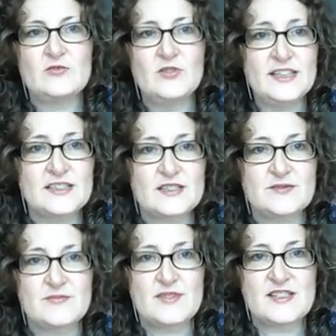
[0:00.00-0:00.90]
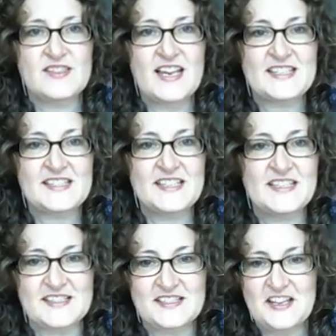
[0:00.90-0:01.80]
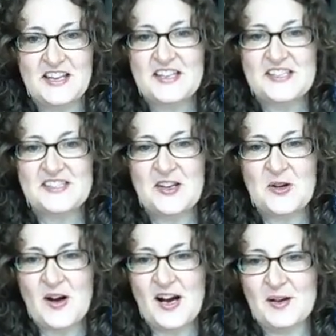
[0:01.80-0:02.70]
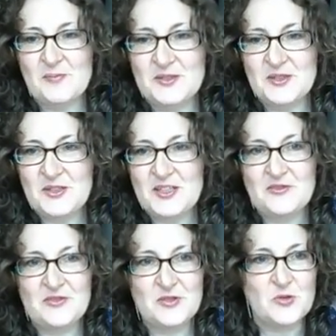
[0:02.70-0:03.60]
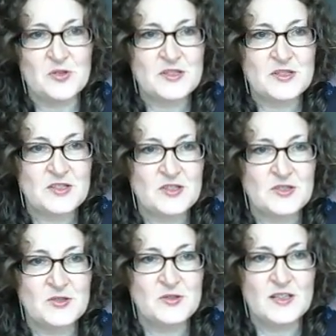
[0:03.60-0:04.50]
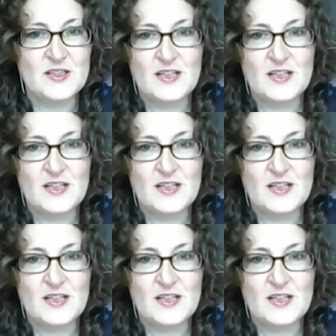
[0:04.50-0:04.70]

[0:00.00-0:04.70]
Right. So that's it. So I'm looking forward to